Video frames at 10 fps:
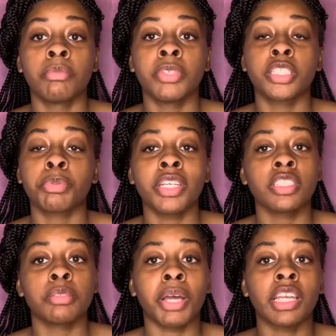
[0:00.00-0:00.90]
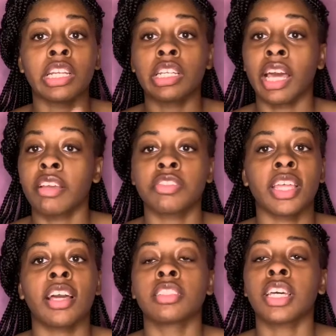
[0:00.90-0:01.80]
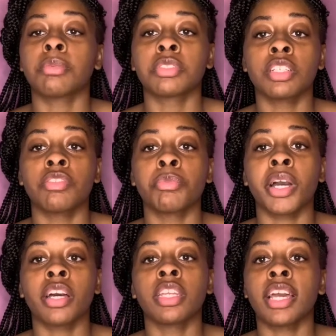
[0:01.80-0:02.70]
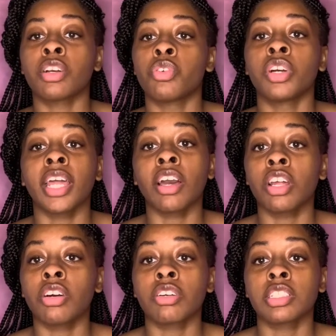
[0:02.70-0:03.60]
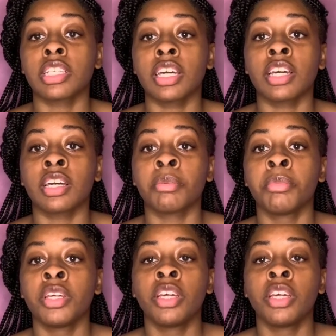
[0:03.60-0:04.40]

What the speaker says: especially about the lifestyle type stuff, about not going out all the time.